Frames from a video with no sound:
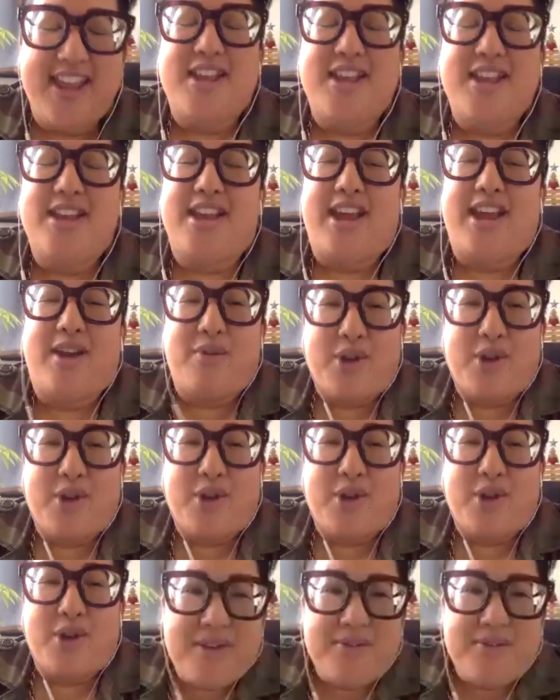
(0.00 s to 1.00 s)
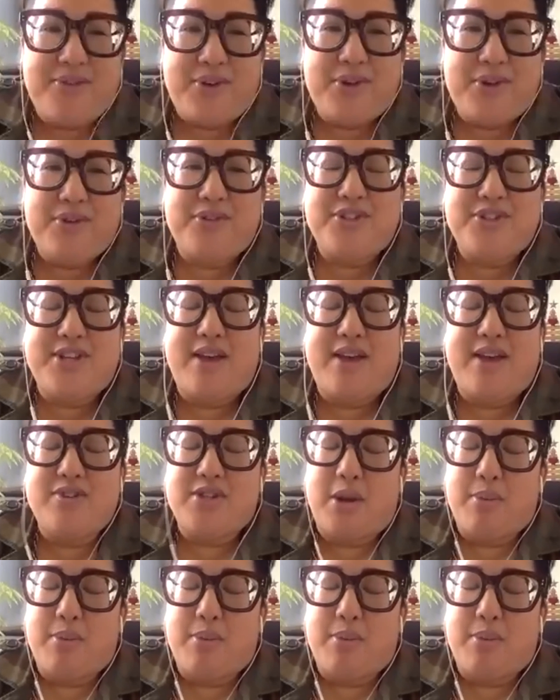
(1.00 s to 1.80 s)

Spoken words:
And we are grateful to have this